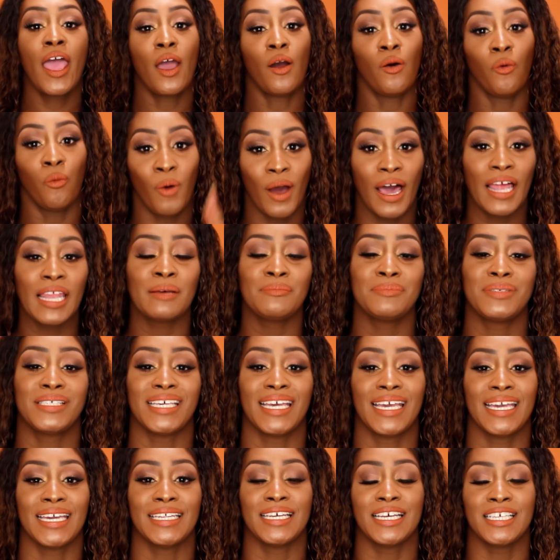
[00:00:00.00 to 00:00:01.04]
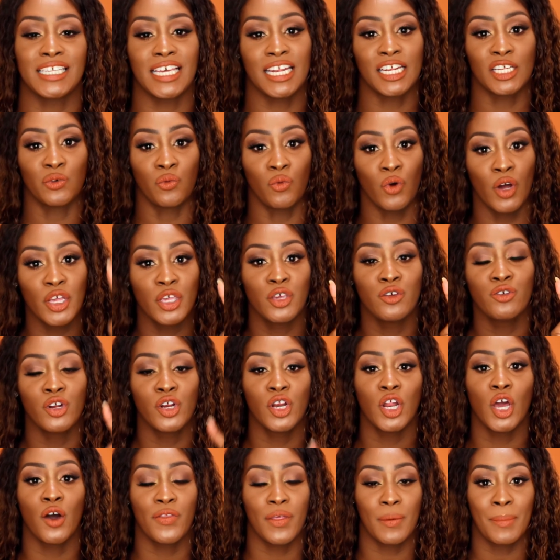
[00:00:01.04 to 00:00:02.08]
While I'm saying this, I just want you to
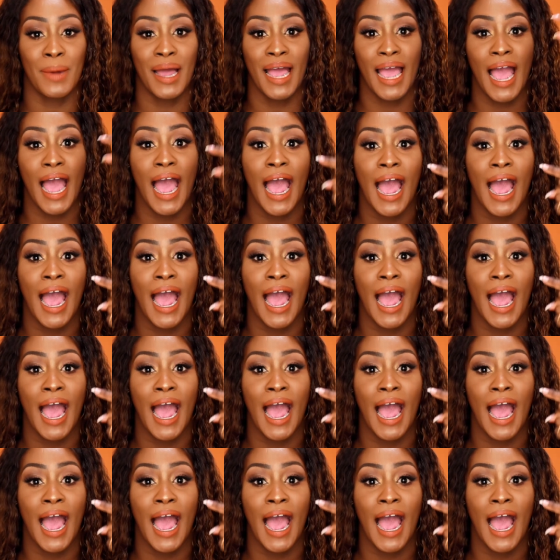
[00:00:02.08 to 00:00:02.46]
know that my